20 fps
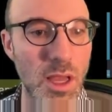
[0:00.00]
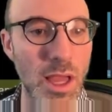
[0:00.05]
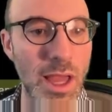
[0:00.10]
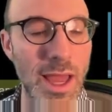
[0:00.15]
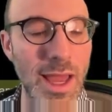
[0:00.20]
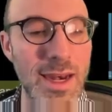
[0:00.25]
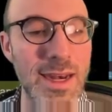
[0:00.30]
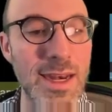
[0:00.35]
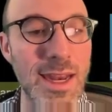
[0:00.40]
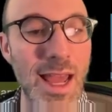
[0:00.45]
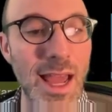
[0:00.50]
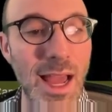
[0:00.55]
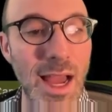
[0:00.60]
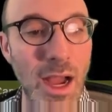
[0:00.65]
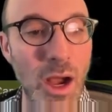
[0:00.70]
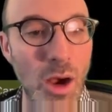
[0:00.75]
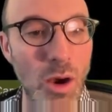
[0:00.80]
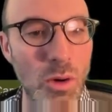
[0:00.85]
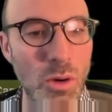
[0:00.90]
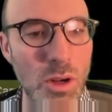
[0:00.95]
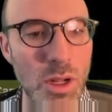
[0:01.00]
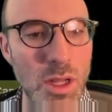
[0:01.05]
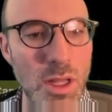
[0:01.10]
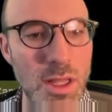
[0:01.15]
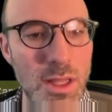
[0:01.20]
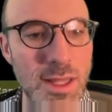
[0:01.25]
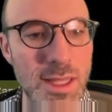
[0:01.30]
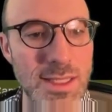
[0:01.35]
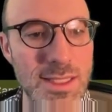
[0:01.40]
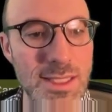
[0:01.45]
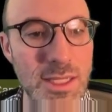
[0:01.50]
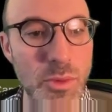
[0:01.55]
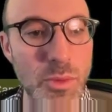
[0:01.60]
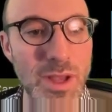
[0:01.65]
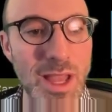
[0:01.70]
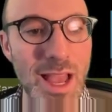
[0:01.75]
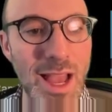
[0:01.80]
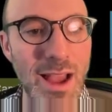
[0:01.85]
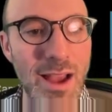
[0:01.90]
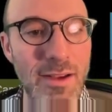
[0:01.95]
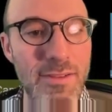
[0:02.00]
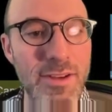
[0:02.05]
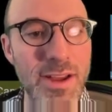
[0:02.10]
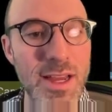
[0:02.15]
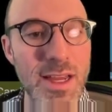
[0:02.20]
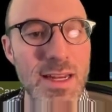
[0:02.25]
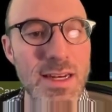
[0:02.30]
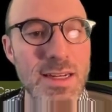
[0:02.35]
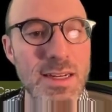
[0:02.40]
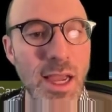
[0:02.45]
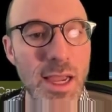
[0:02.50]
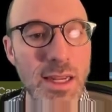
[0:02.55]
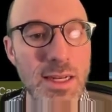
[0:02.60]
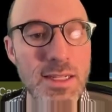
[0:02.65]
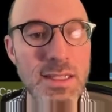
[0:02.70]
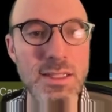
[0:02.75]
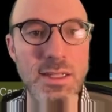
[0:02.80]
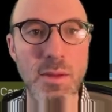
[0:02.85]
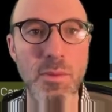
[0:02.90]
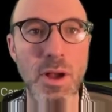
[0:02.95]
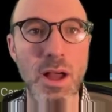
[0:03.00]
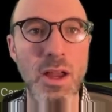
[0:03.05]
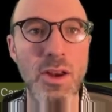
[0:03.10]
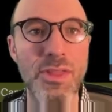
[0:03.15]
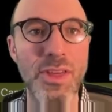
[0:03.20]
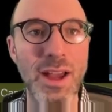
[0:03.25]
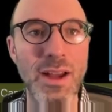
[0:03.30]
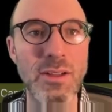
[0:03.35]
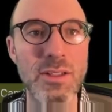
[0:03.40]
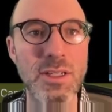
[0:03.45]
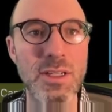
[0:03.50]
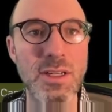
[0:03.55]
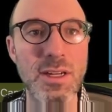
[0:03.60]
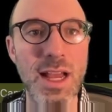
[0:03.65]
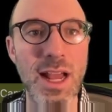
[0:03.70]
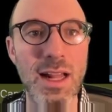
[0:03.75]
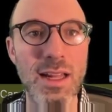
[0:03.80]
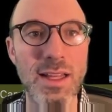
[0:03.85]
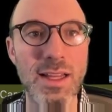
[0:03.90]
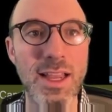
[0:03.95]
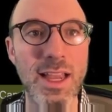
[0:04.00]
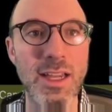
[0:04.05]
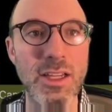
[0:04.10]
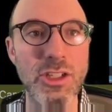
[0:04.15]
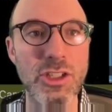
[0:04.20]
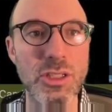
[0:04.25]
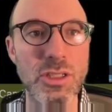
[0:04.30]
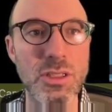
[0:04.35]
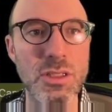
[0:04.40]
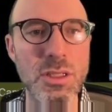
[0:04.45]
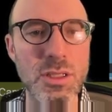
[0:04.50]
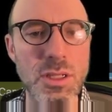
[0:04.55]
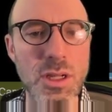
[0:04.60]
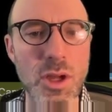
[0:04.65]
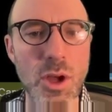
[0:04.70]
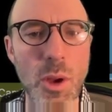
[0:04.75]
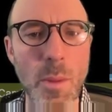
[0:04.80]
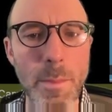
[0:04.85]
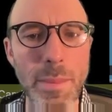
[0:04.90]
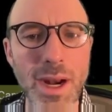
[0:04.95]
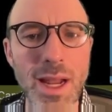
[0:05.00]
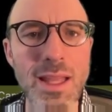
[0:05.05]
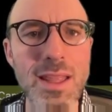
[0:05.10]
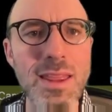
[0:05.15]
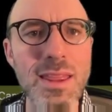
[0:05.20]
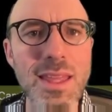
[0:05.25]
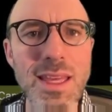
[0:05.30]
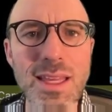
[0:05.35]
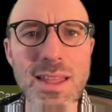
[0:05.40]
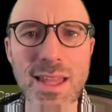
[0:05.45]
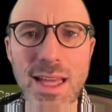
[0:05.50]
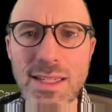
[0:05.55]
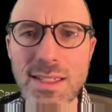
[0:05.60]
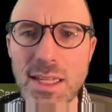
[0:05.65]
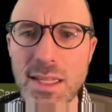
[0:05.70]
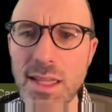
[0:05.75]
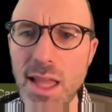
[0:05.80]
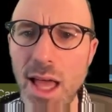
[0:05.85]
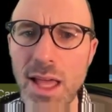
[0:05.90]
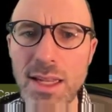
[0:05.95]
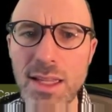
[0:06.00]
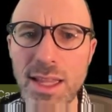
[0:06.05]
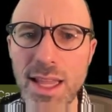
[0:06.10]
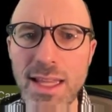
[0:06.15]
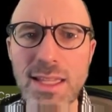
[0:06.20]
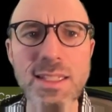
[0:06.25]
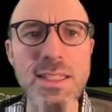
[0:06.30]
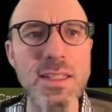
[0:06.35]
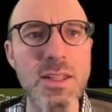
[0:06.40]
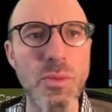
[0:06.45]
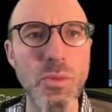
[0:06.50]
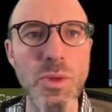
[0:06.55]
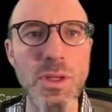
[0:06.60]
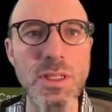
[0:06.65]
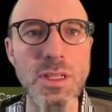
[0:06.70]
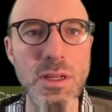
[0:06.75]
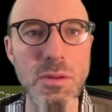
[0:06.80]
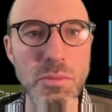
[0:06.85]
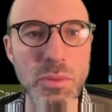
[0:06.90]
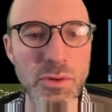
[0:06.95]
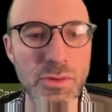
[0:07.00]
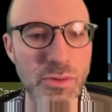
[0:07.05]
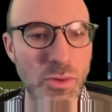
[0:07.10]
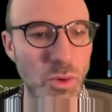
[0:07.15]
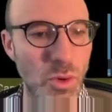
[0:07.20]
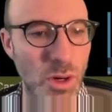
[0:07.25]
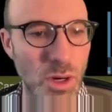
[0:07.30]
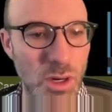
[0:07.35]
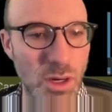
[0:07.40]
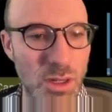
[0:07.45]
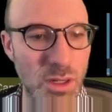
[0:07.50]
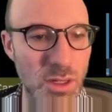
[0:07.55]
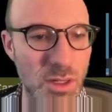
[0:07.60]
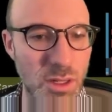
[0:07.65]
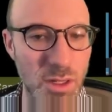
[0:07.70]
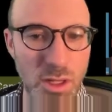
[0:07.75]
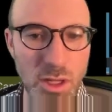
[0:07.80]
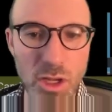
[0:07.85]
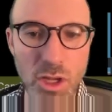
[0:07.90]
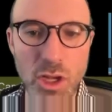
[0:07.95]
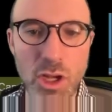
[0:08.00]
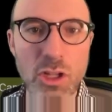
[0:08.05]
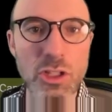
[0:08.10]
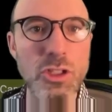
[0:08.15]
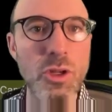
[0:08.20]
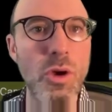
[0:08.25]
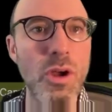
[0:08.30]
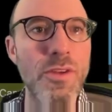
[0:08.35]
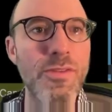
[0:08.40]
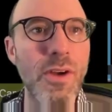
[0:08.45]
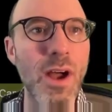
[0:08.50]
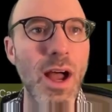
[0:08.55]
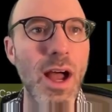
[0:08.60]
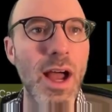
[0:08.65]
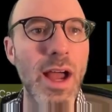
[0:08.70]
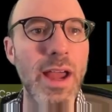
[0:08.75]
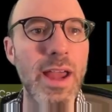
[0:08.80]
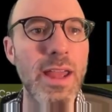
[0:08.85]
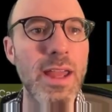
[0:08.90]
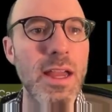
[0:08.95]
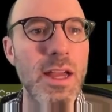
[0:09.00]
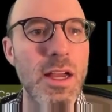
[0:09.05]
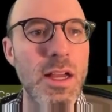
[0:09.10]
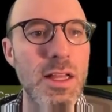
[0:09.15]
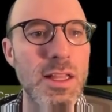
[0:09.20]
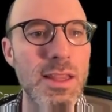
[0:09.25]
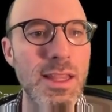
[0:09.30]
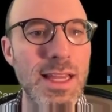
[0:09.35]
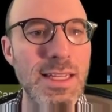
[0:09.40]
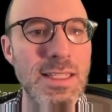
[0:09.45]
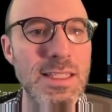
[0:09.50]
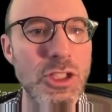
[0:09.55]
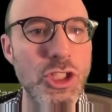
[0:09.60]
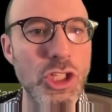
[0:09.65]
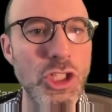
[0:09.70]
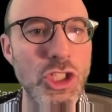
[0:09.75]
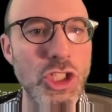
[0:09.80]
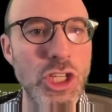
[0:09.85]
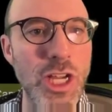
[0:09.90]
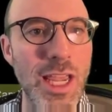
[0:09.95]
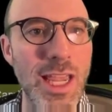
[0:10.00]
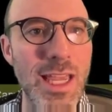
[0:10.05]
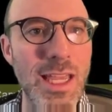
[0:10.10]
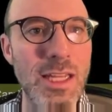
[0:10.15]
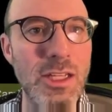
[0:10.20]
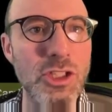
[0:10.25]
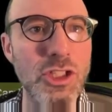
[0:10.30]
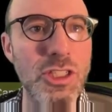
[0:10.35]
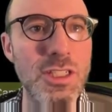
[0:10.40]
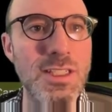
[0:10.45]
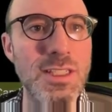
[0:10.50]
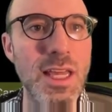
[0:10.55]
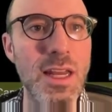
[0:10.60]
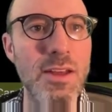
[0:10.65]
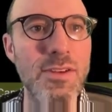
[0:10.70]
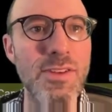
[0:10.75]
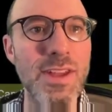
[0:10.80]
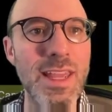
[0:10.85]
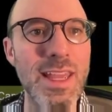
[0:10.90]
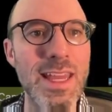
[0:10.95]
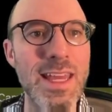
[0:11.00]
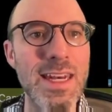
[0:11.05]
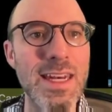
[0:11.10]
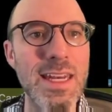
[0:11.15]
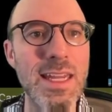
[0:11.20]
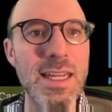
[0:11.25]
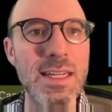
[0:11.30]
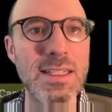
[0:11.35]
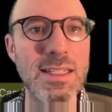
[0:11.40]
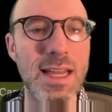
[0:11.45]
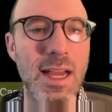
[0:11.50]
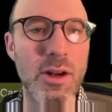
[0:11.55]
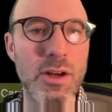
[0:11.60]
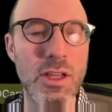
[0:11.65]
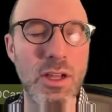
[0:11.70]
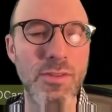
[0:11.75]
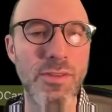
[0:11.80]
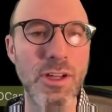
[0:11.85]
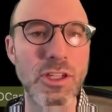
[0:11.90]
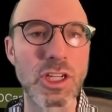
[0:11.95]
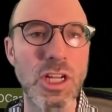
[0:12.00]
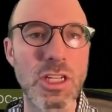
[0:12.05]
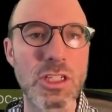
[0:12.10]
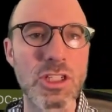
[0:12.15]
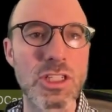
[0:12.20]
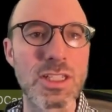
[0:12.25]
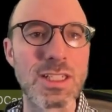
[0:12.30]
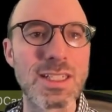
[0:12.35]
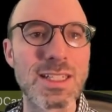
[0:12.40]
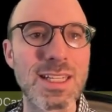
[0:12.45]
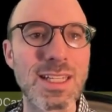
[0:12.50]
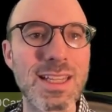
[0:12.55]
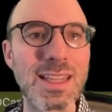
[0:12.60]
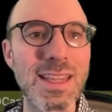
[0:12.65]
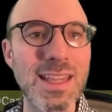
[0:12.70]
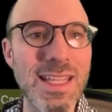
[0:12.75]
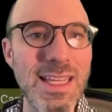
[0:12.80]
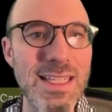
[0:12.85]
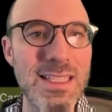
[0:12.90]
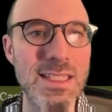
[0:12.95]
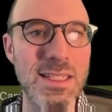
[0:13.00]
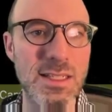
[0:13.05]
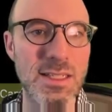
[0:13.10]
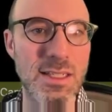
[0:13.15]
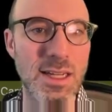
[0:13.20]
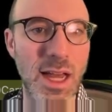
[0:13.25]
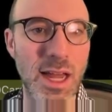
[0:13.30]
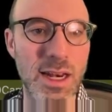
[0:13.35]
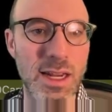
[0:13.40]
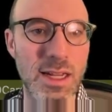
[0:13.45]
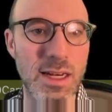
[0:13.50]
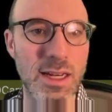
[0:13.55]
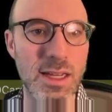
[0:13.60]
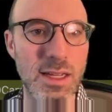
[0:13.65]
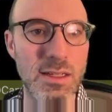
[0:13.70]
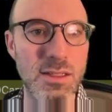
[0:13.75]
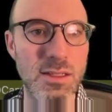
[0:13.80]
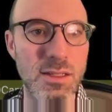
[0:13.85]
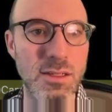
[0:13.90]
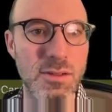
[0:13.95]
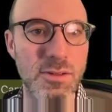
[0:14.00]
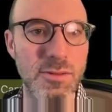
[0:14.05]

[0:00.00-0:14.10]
And now, let's see, we have 90 some odd thousand allocations, but I think that's a lot less than we did before. So let's just change, instead of init down here, if I change this to list.init